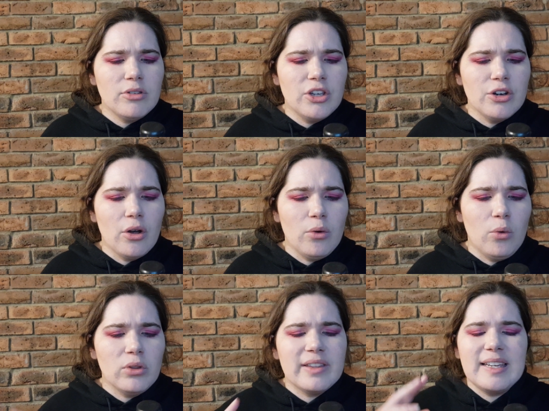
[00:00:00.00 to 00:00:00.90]
you know,
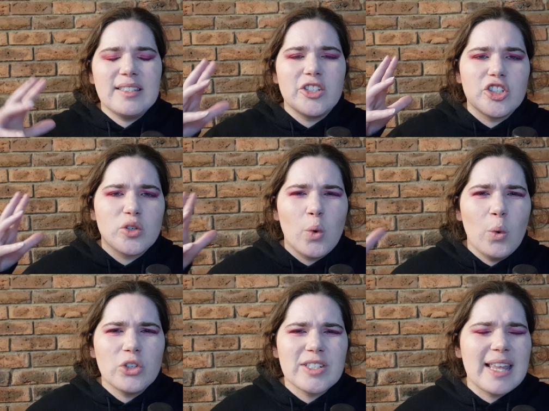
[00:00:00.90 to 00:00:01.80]
all of these just
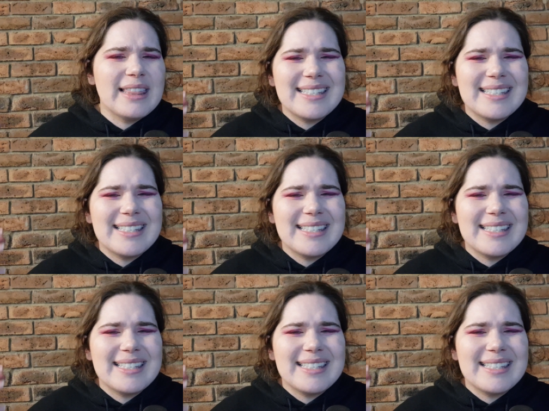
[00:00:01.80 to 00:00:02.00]
gorgeous and the